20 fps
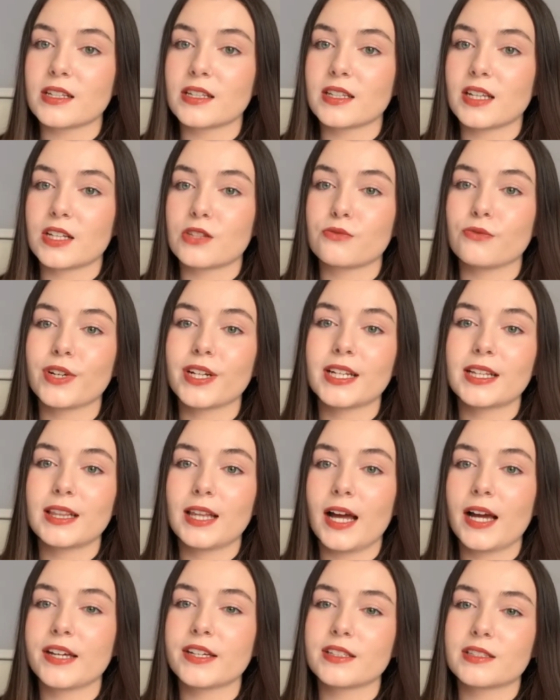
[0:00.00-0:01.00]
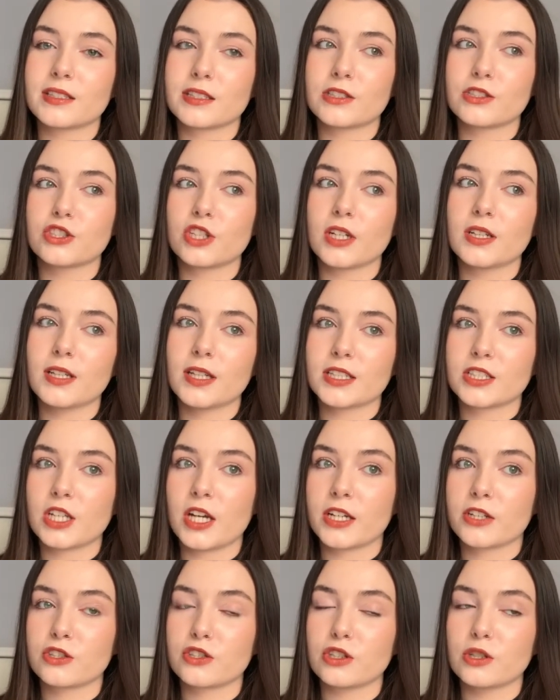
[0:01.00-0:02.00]
That's really light, it's like a gel like
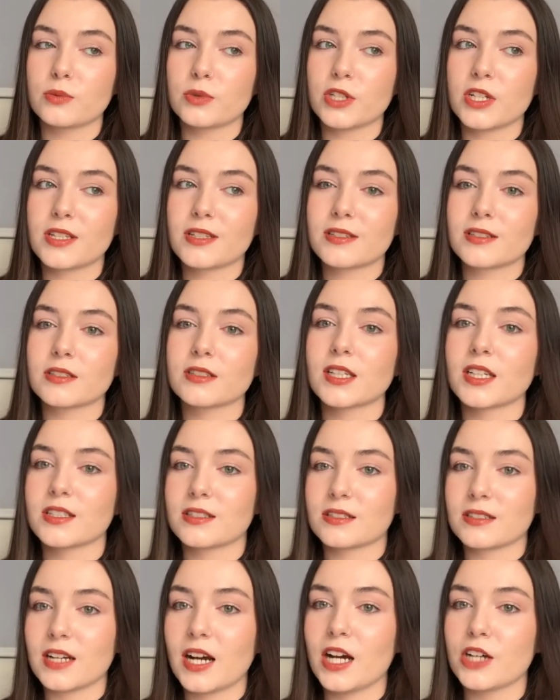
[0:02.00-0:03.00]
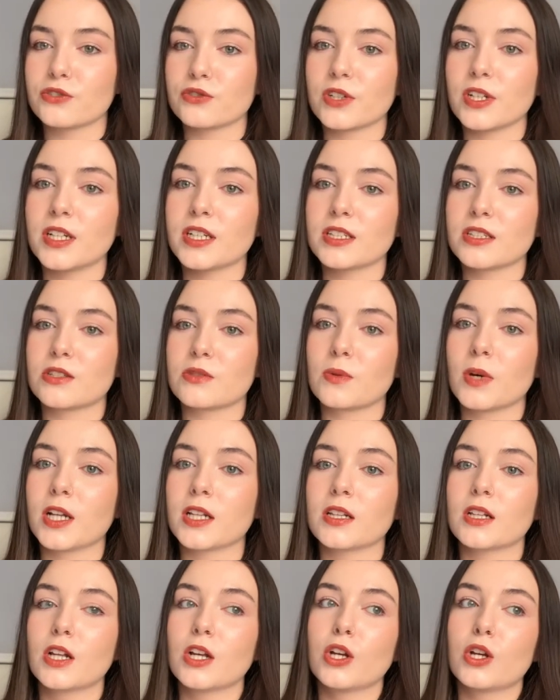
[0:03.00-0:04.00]
texture, but it's still nice and hydrating as well,
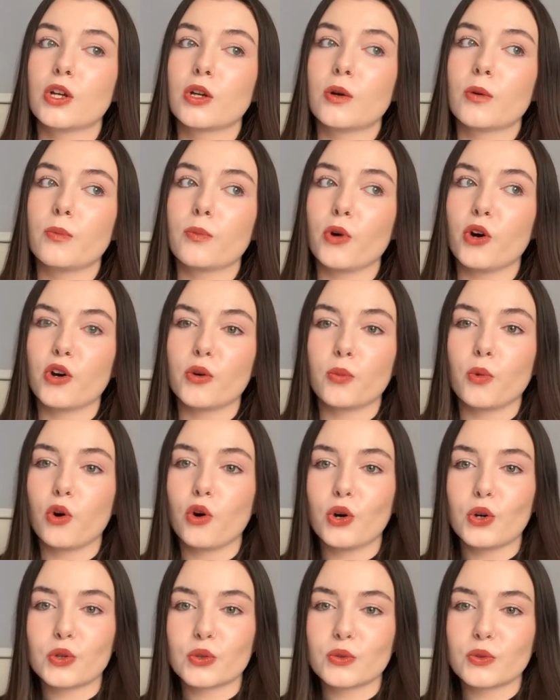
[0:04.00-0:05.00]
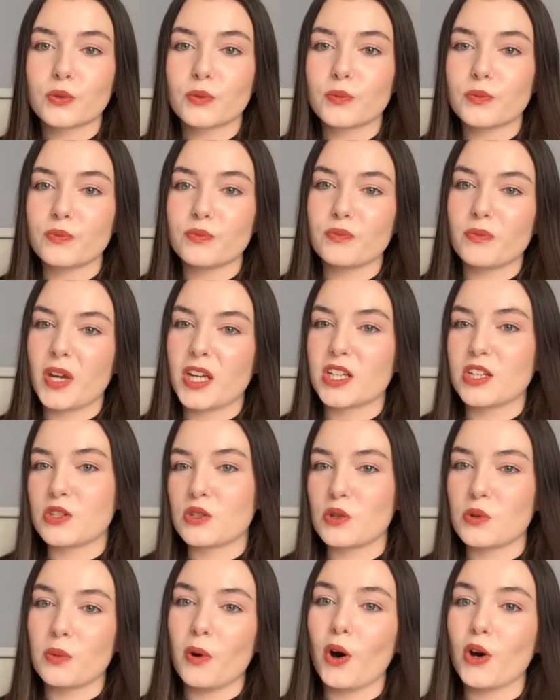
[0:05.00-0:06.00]
but it won't make you
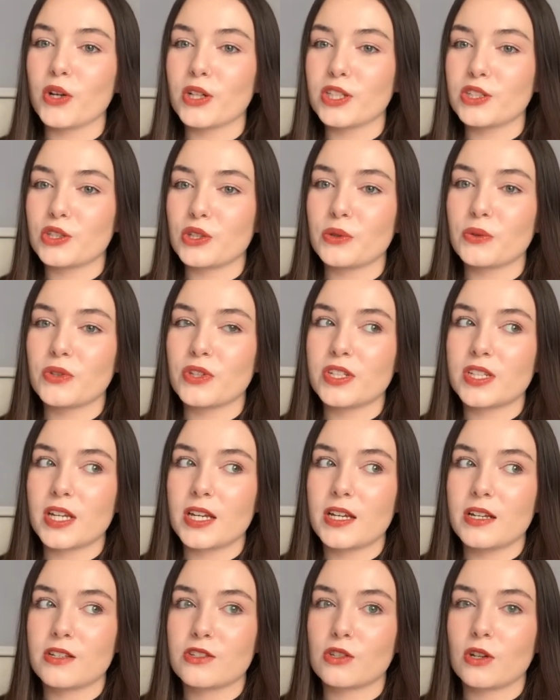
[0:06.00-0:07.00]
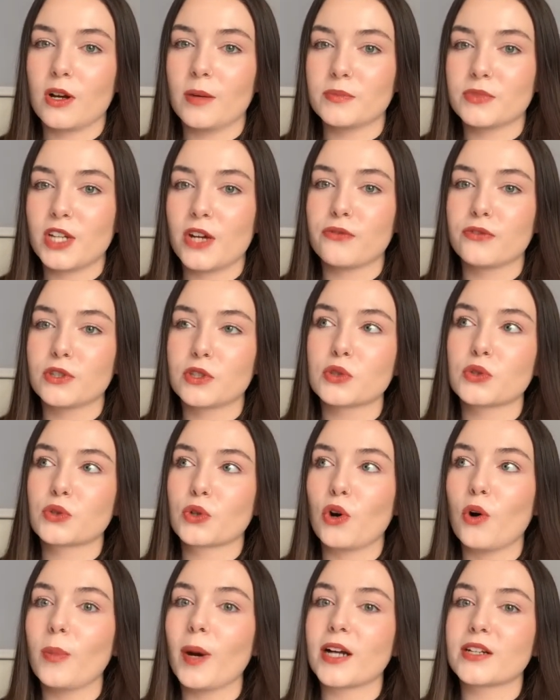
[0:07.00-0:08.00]
super oily during the day. So I'm definitely going to
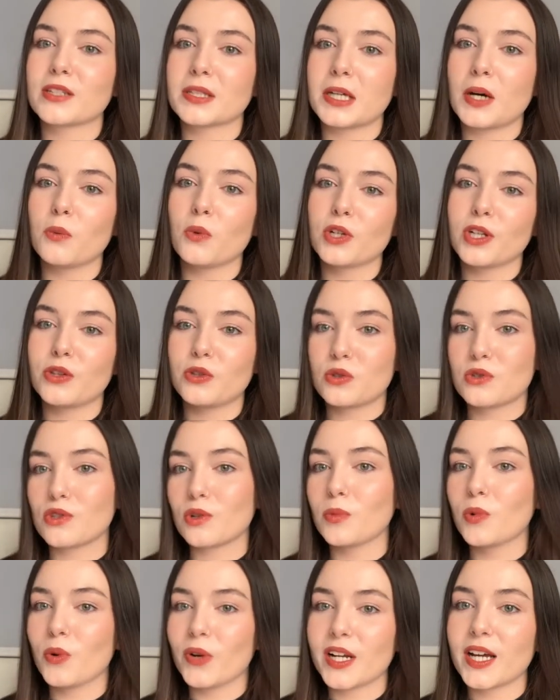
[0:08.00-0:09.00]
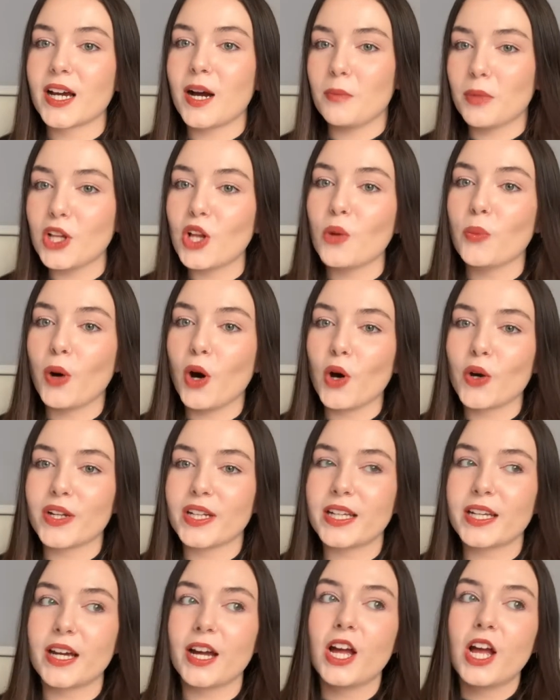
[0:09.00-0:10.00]
go back to that one in the summer when I am a little bit
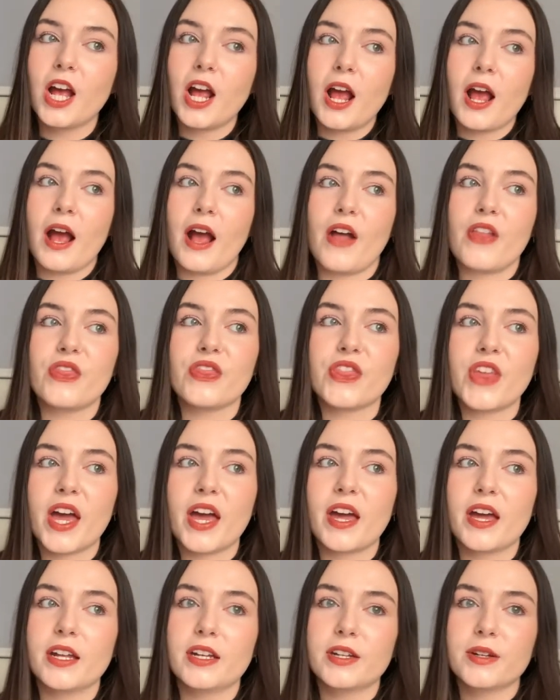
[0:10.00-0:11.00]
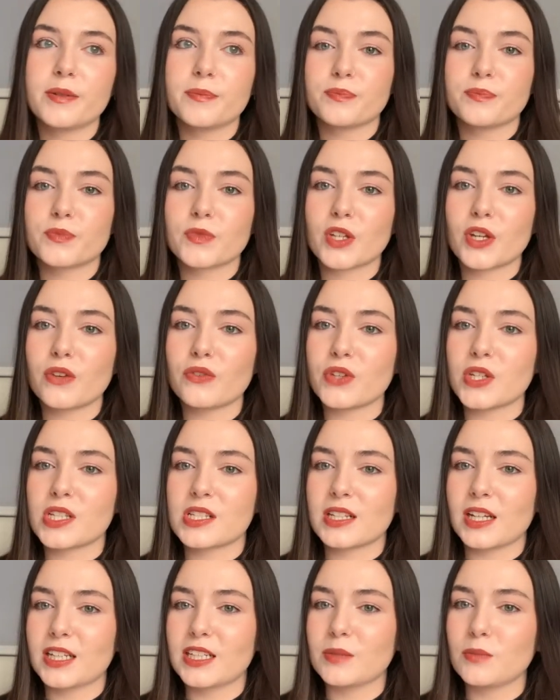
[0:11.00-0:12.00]
oilier. And then if you're
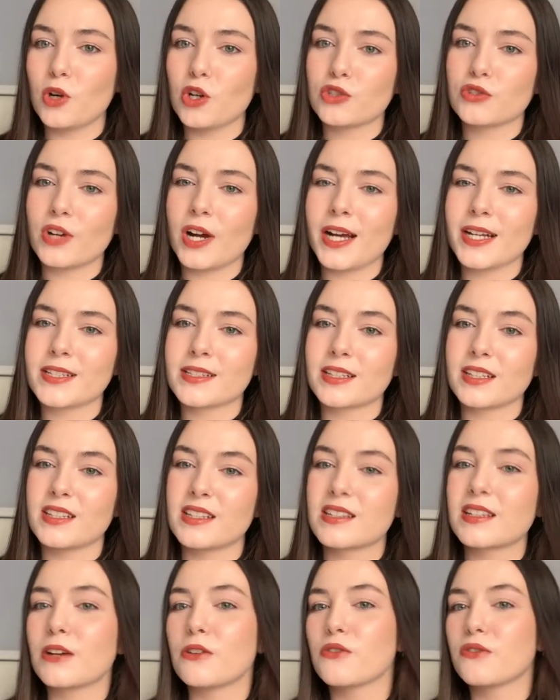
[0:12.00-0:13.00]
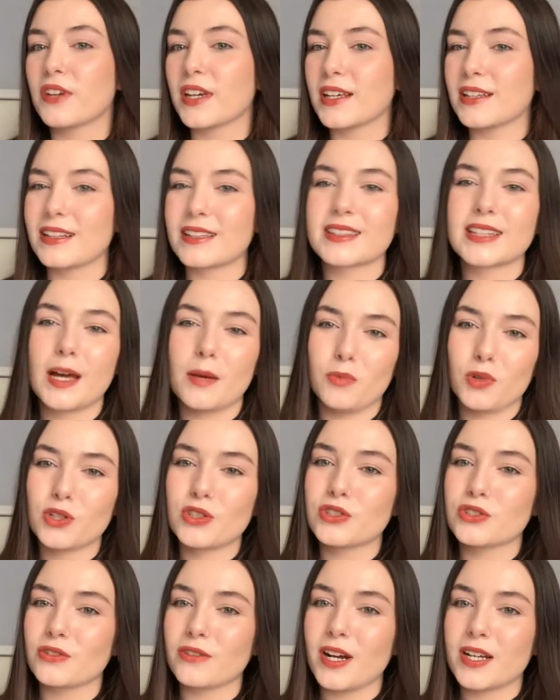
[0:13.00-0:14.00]
slightly more dry skin, Cerave, like their
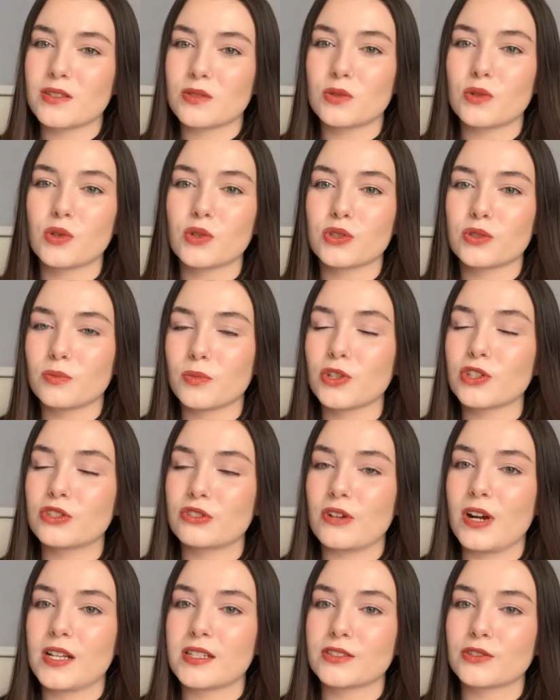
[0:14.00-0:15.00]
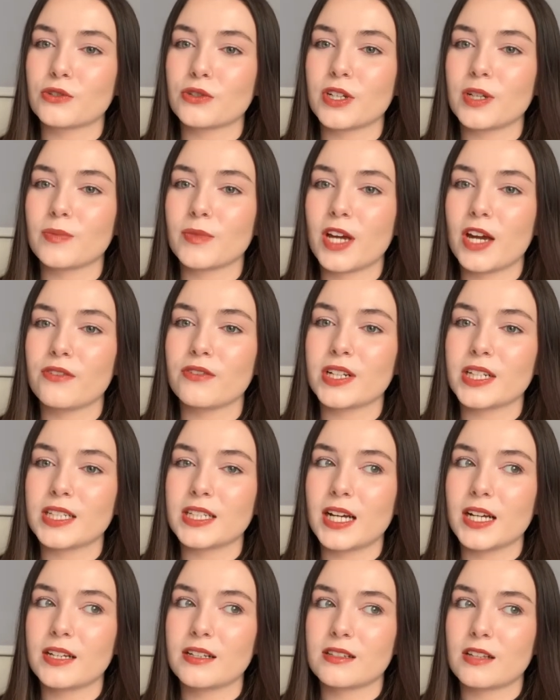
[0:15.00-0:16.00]
moisturising lotion, moisturising cream, they're really
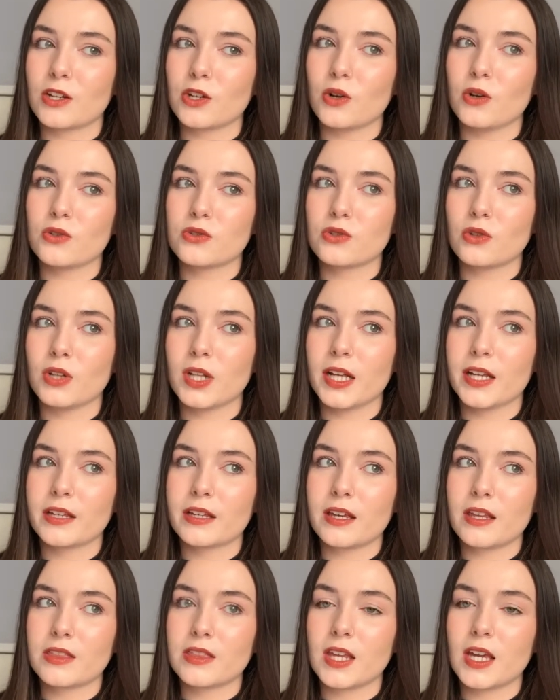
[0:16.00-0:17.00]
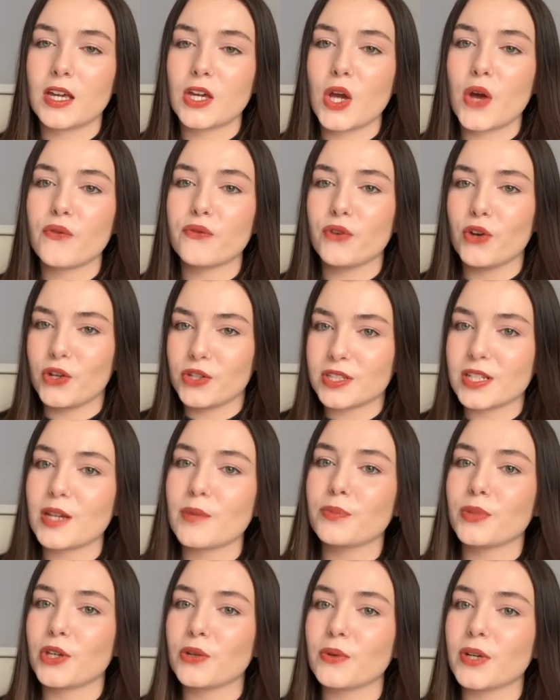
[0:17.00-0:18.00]
nice. I also like the First Aid
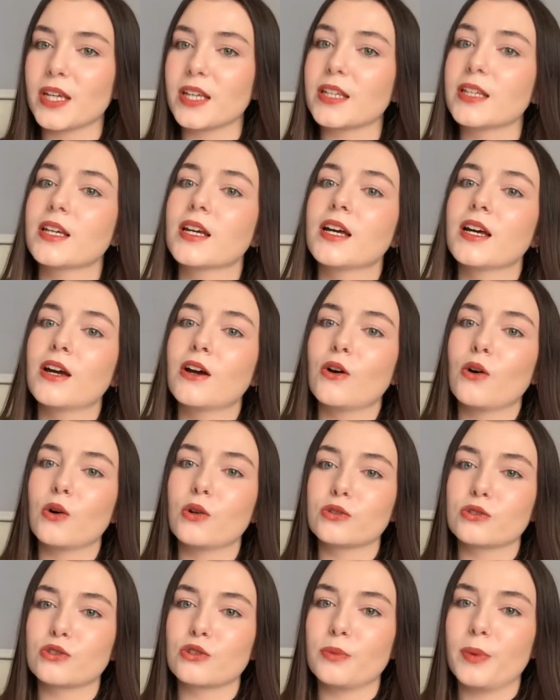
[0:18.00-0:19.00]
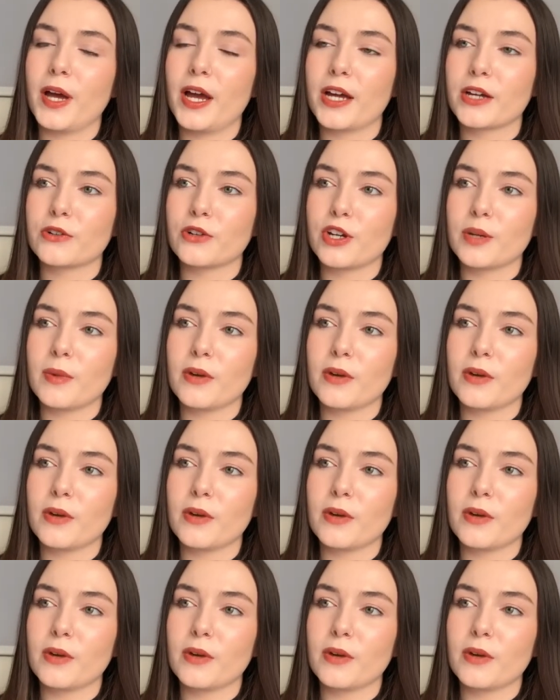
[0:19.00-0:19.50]
Beauty Ultra Repair Cream.